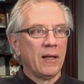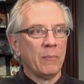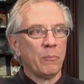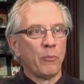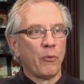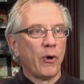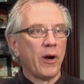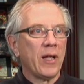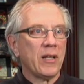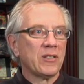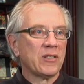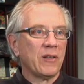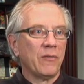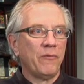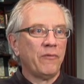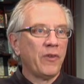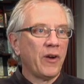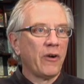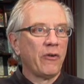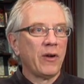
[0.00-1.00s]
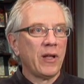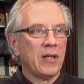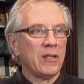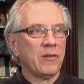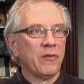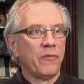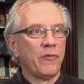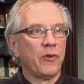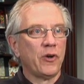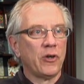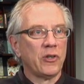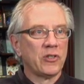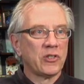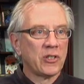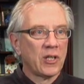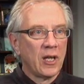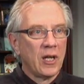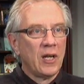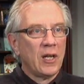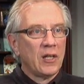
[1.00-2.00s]
embrace a very
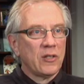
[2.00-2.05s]
diverse